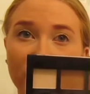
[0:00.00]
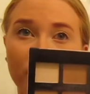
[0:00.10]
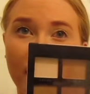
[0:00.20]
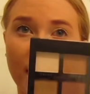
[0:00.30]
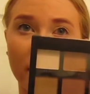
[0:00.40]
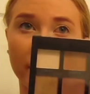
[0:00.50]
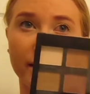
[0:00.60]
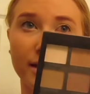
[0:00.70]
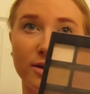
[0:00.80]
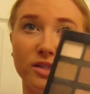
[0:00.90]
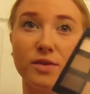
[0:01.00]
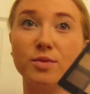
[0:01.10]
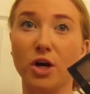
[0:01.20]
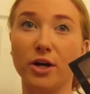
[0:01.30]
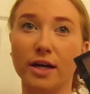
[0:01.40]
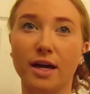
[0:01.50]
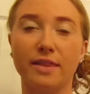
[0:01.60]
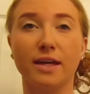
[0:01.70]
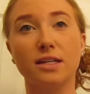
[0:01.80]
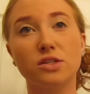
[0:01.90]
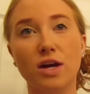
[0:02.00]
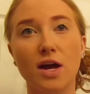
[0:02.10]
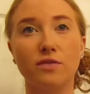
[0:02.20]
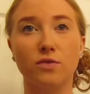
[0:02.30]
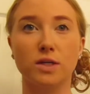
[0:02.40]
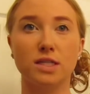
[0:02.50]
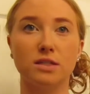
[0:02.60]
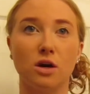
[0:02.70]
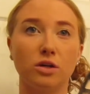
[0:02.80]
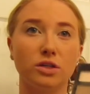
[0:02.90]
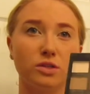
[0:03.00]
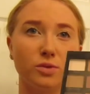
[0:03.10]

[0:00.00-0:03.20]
palette. It's from Target. I think it's around $14,